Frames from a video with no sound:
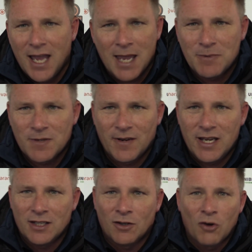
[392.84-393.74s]

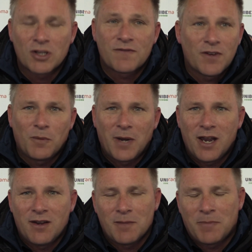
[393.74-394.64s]
Ebbsfleet and Oxford
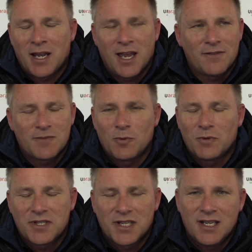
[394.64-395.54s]
away in the playoffs all
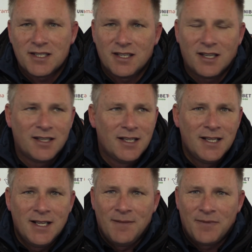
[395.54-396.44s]
the season, and
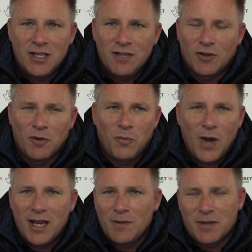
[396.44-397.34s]
then you've got
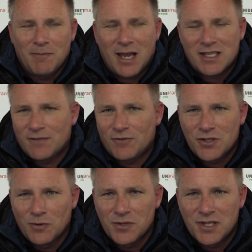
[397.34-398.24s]
Welling with massive
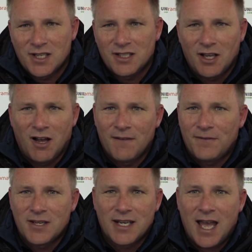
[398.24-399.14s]
resources and
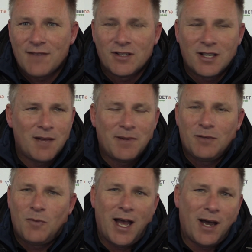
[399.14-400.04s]
Dartford and Havant. I
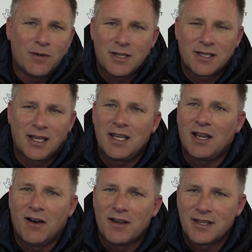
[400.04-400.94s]
mean, wow, it doesn't get any
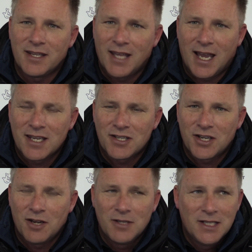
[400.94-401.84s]
harder than that.
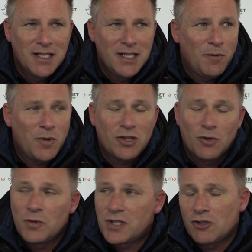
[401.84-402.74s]
So we should
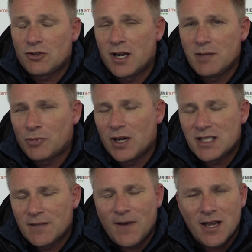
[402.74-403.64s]
also try and
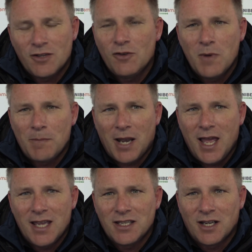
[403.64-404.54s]
embrace the fact who we're
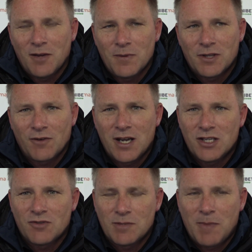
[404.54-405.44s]
playing. With the
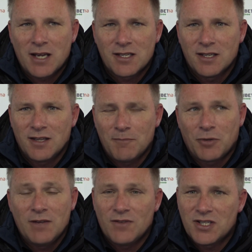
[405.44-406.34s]
greatest respect to the
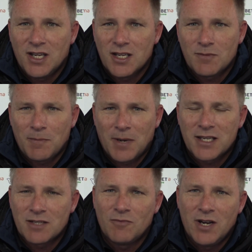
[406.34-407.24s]
previous years, we're
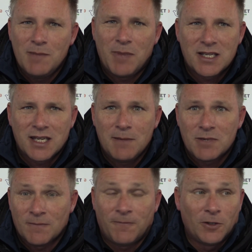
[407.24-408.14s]
playing some really big
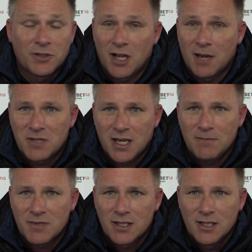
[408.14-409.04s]
teams, some full-time
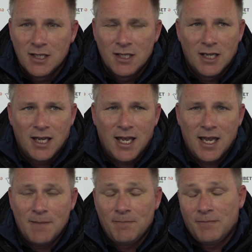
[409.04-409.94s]
teams.
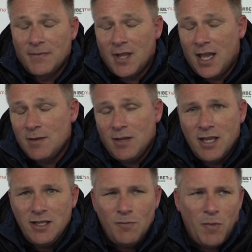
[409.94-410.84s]

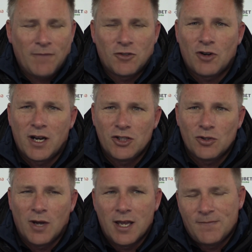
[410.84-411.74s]
And we have to try and
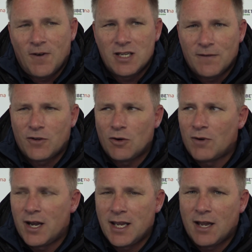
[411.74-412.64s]
enjoy it. It's very difficult
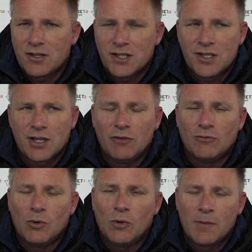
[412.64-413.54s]
right now because it's so
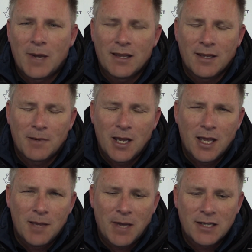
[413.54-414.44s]
raw about
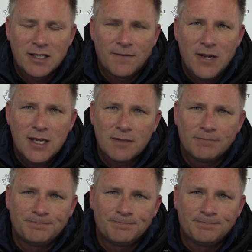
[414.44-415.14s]
a defeat.